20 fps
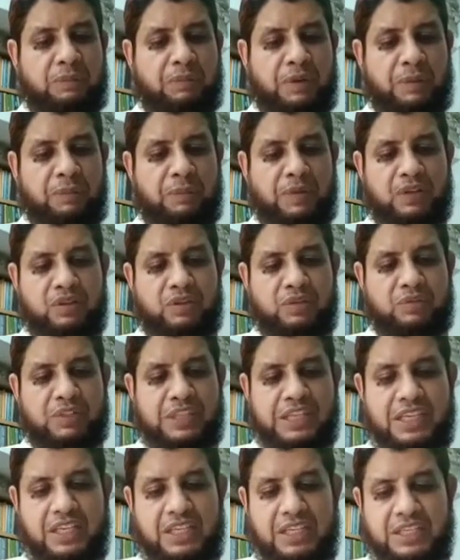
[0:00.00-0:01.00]
purpose of
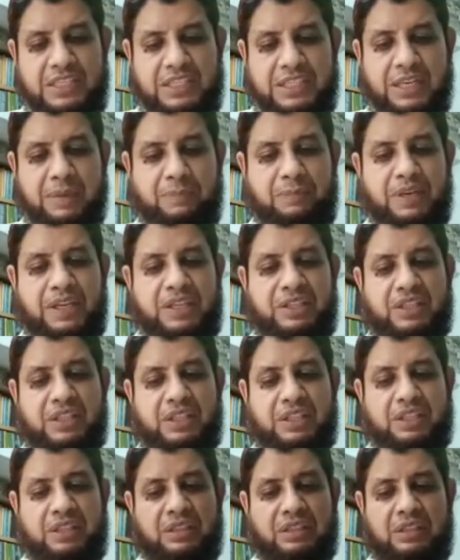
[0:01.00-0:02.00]

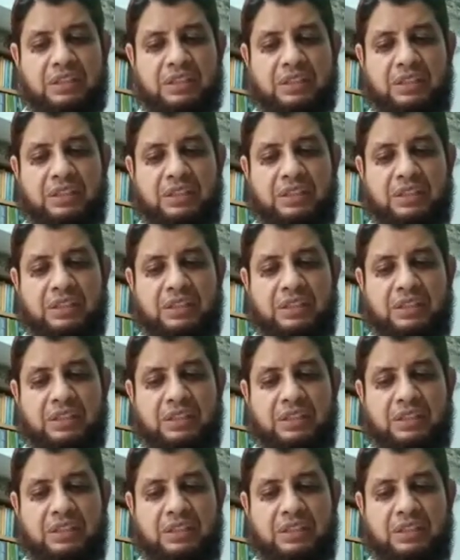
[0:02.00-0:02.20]
establishing